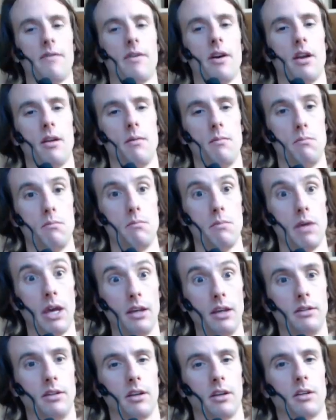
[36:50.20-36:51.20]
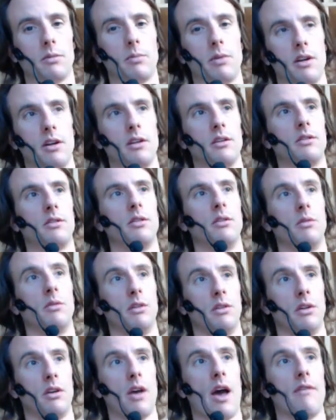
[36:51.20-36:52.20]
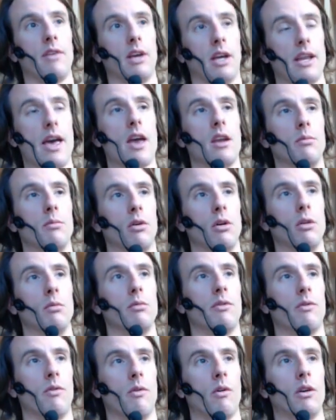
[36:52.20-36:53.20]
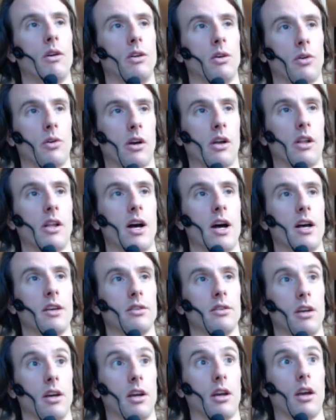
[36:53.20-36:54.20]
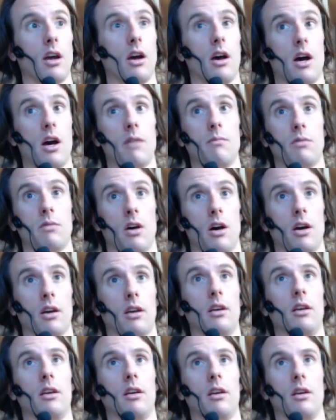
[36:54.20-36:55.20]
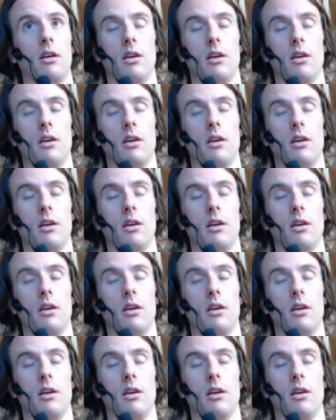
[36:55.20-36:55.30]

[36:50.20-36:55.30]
had amazing experience having an edible before yoga class. Like, I'm talking